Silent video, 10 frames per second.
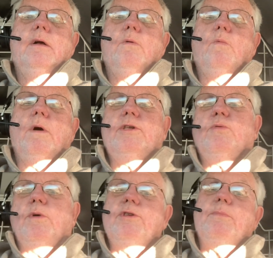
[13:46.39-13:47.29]
which
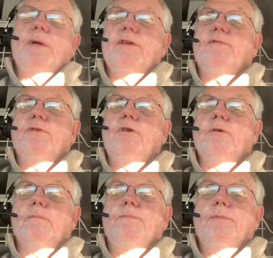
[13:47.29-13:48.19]
one's best for
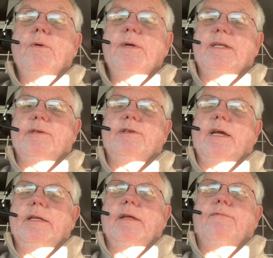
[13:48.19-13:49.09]
you. No one can
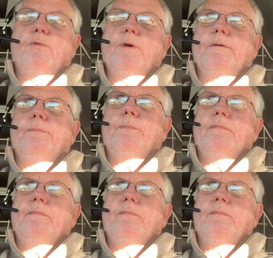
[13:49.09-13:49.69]
decide that for you.